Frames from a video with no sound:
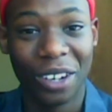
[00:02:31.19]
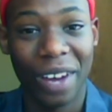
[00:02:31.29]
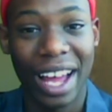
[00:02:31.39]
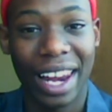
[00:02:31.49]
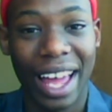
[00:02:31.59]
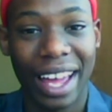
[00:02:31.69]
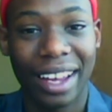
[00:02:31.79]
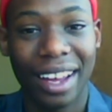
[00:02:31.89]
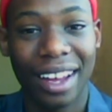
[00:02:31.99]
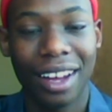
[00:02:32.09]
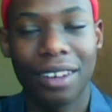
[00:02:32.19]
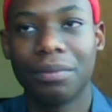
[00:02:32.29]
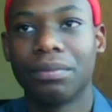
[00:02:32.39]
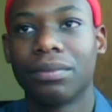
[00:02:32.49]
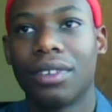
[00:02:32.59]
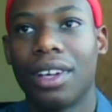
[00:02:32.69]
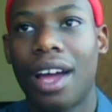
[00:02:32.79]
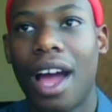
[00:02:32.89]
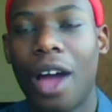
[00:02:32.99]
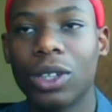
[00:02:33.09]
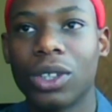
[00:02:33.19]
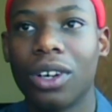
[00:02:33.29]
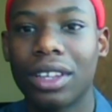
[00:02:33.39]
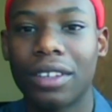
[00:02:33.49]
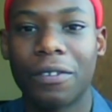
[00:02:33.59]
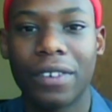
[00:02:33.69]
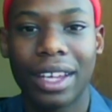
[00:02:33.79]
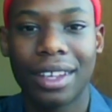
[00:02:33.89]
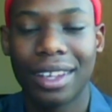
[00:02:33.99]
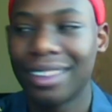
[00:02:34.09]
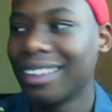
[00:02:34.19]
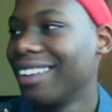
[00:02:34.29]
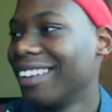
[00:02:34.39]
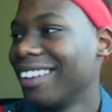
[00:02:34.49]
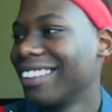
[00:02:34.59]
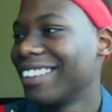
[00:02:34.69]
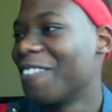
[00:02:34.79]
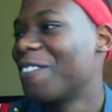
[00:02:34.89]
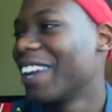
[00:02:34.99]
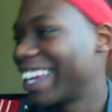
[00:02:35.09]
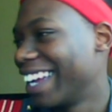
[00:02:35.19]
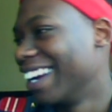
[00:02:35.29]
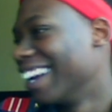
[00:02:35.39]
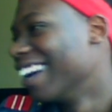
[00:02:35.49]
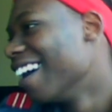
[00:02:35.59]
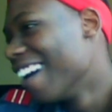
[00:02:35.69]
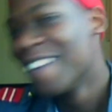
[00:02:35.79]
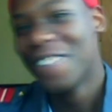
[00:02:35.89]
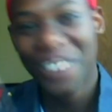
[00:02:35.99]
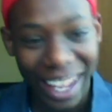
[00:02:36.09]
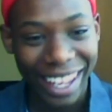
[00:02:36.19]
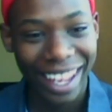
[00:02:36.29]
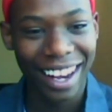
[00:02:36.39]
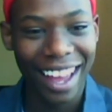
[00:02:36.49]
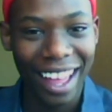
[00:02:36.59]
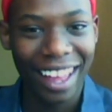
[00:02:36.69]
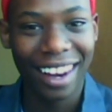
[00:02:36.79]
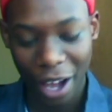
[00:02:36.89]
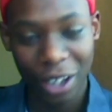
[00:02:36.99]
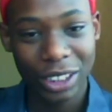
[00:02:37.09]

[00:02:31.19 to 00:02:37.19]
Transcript: where, like, I also got the freaking hell. I